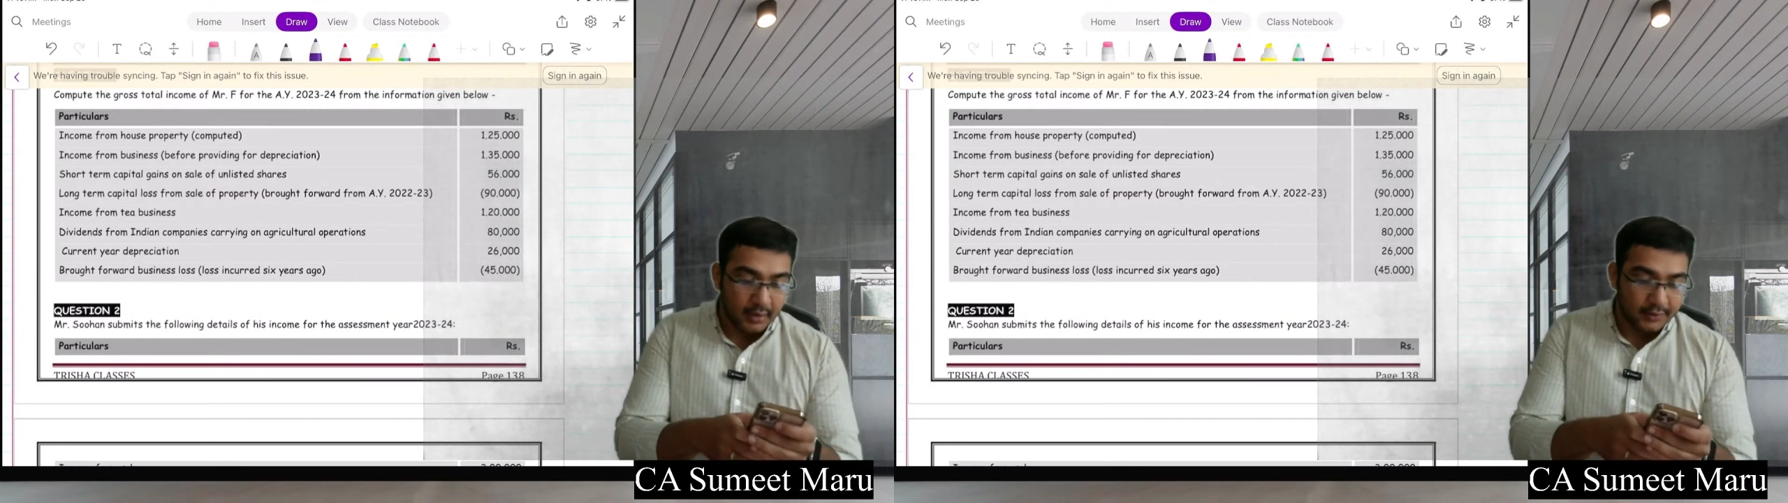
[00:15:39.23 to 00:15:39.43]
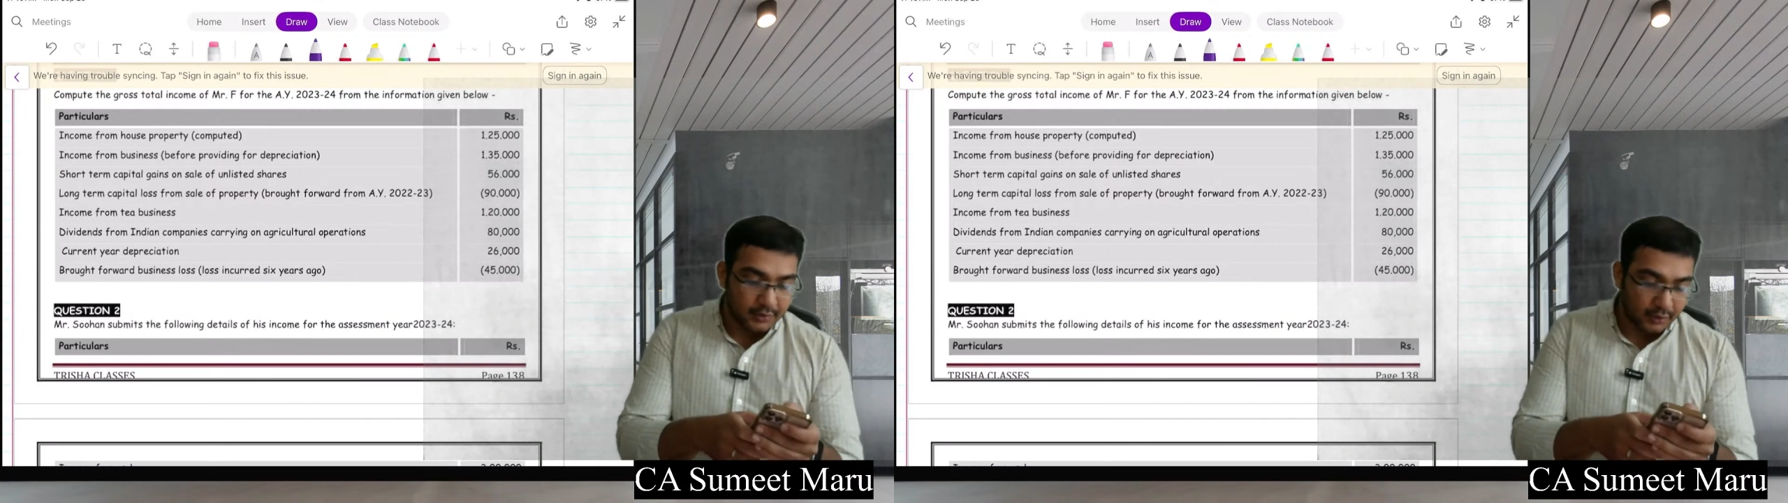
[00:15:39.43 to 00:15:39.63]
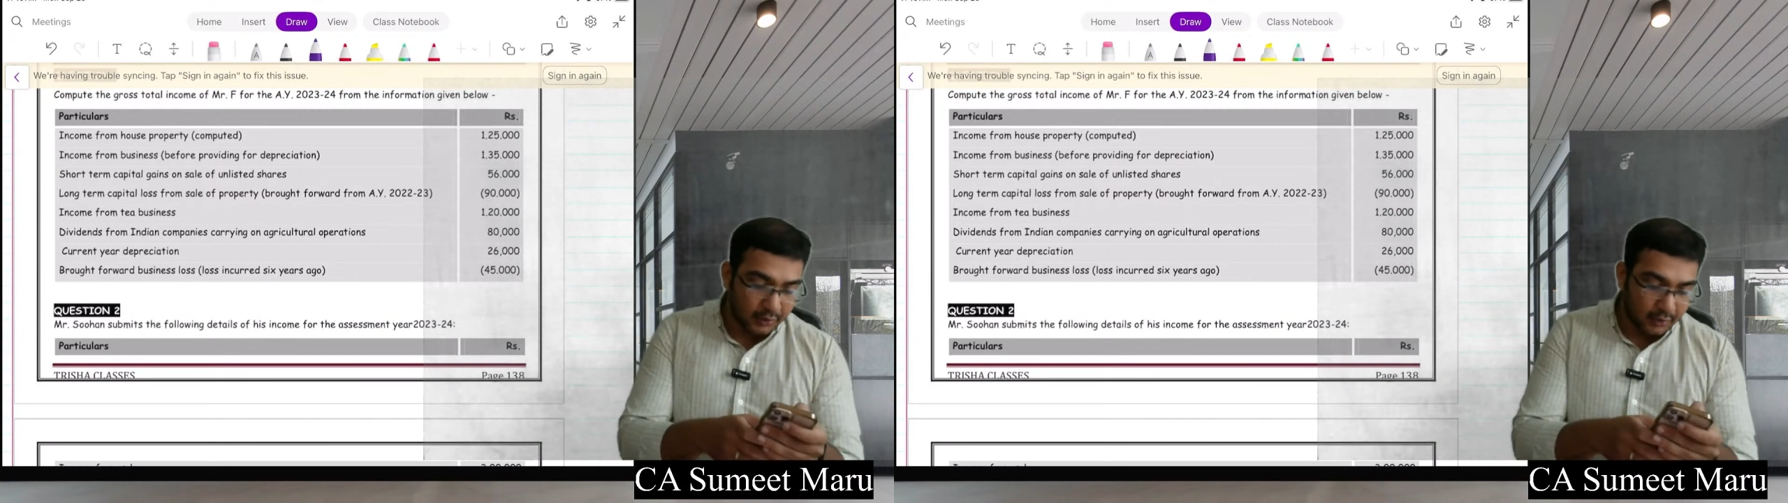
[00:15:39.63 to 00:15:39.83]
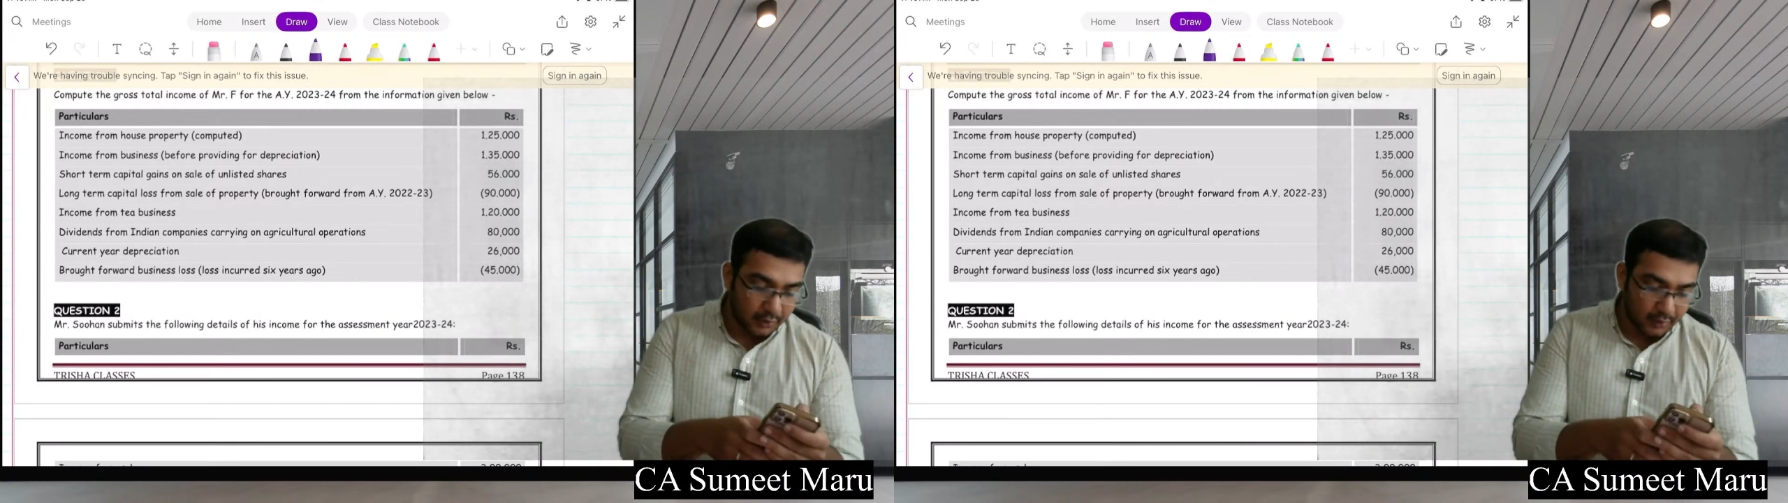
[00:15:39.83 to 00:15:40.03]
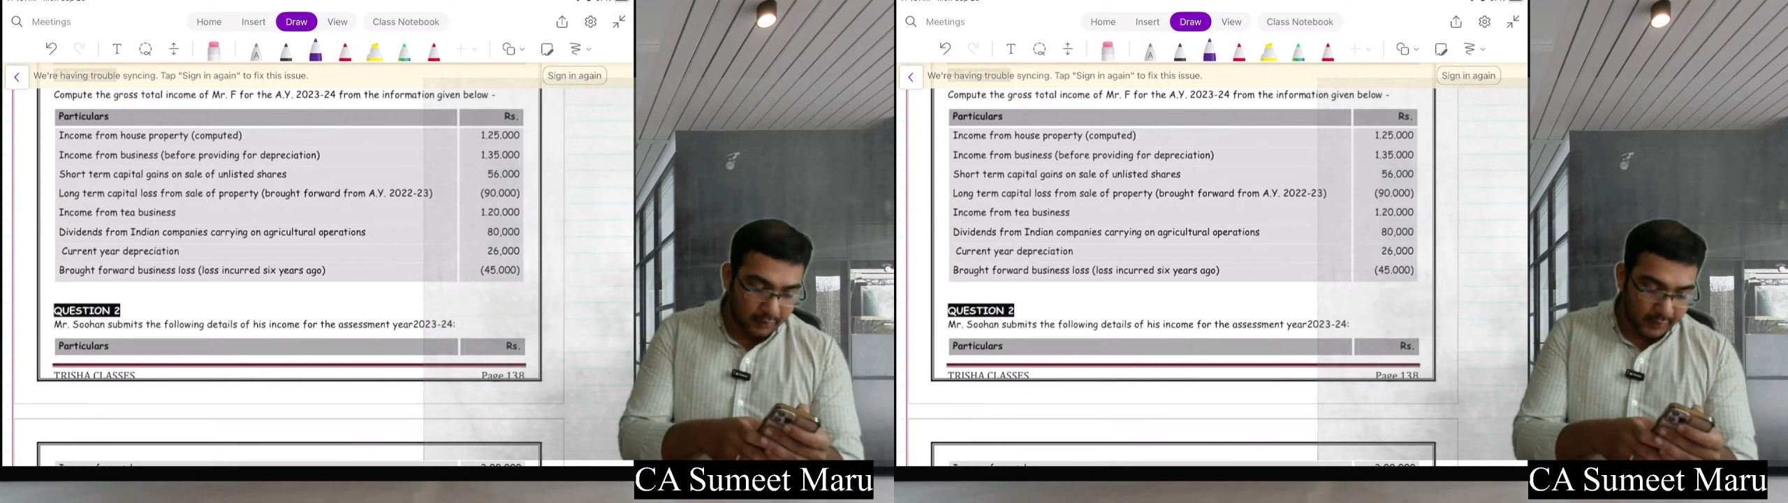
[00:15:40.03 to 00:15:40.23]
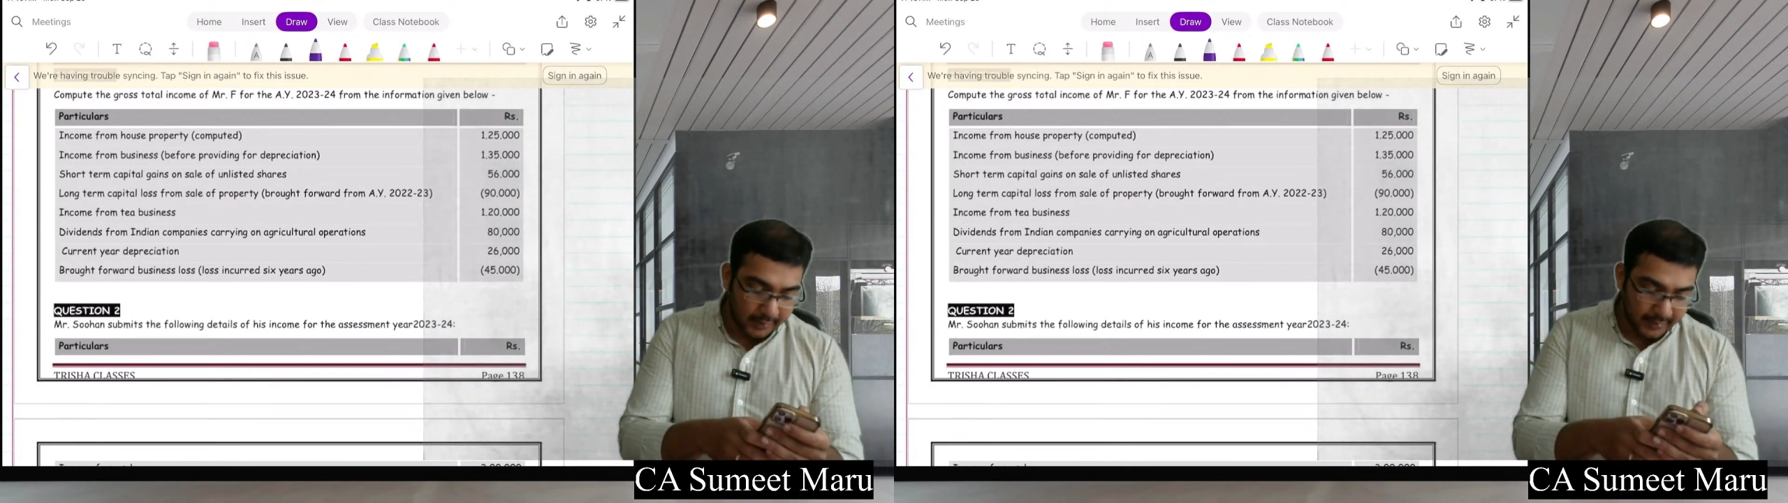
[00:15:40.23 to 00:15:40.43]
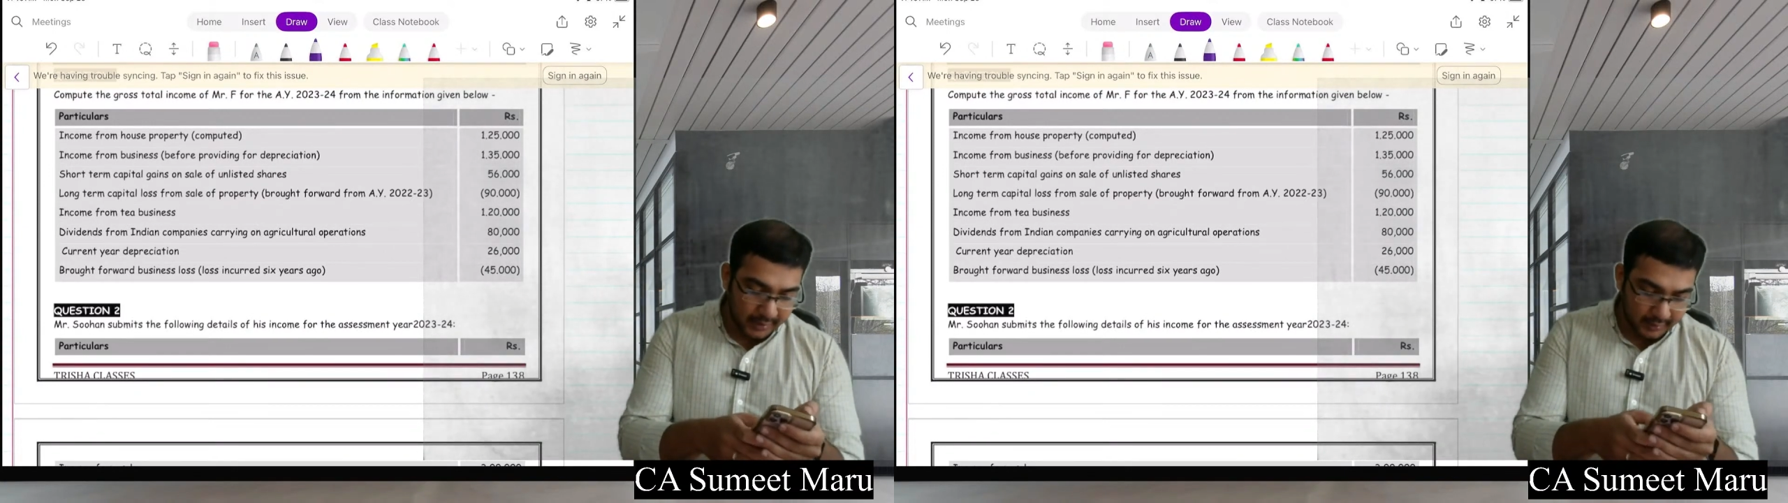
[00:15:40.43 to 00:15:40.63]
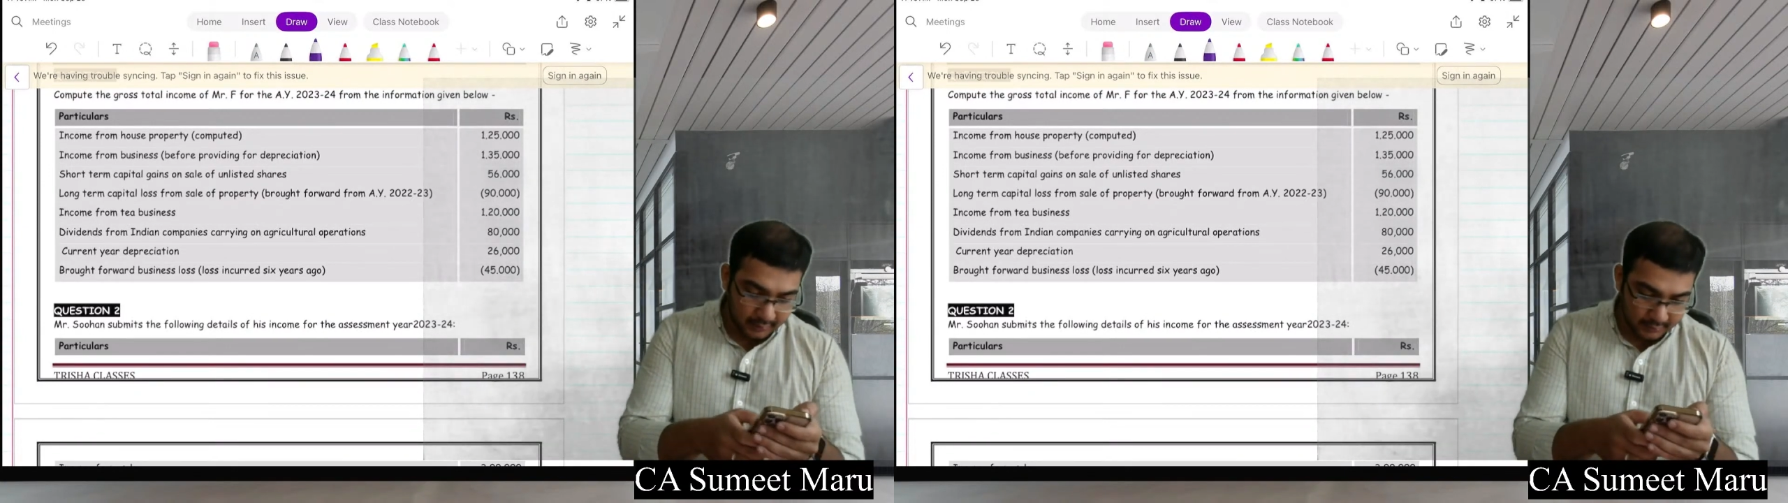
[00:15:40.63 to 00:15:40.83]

So wait a minute.